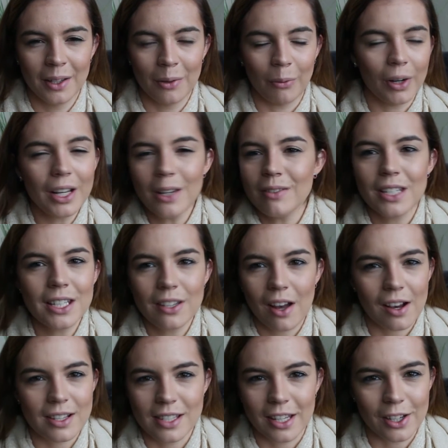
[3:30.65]
What are you
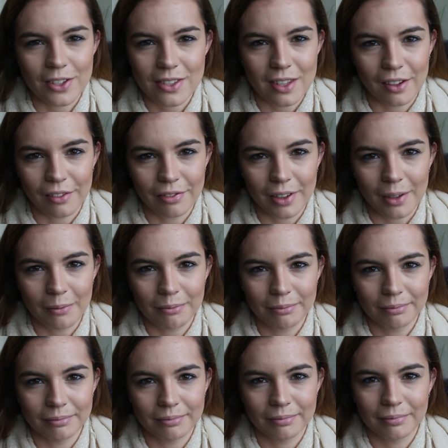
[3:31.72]
detoxing yourself from?
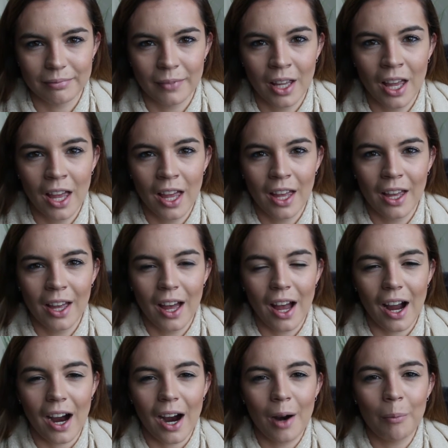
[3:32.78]

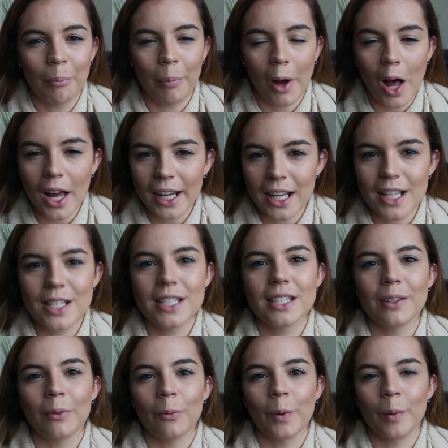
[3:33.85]
Our bodies
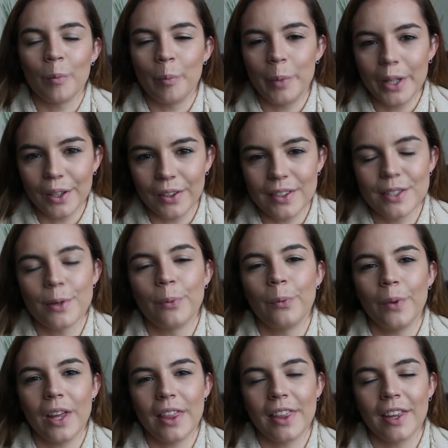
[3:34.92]
were built
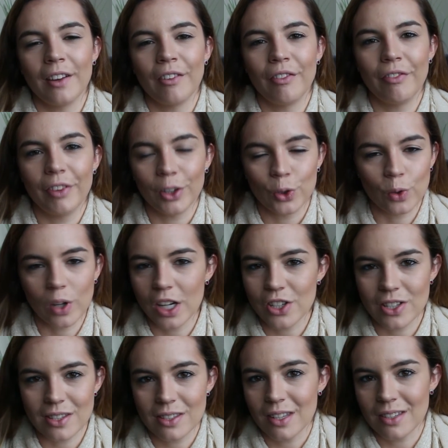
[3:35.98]
with
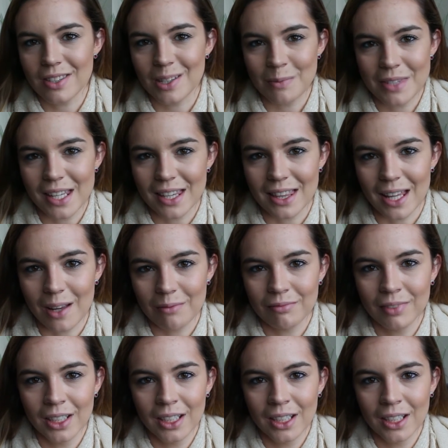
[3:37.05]
filtration systems in them.